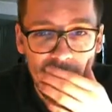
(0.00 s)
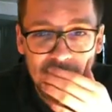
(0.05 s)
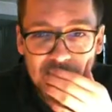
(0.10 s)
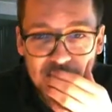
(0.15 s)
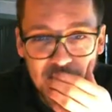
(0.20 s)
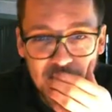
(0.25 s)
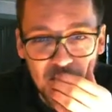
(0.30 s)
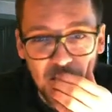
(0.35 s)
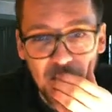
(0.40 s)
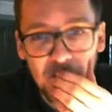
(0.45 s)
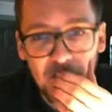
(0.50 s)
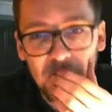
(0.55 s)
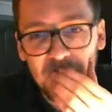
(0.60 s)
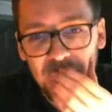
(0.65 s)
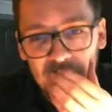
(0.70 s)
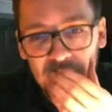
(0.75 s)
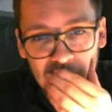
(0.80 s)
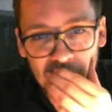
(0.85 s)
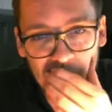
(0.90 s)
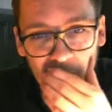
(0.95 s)
So,
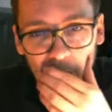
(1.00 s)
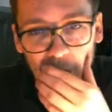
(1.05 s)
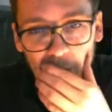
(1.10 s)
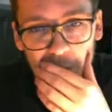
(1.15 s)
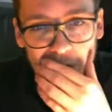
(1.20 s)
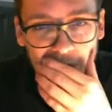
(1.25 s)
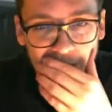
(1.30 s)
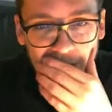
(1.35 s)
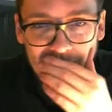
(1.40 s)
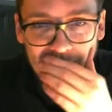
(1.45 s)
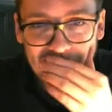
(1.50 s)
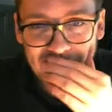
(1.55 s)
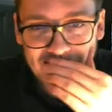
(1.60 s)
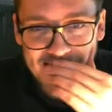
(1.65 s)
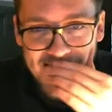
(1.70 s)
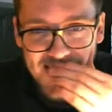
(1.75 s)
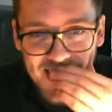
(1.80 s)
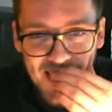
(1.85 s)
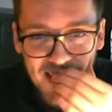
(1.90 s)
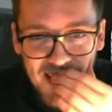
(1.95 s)
we got
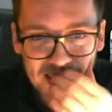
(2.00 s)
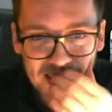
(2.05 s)
elected.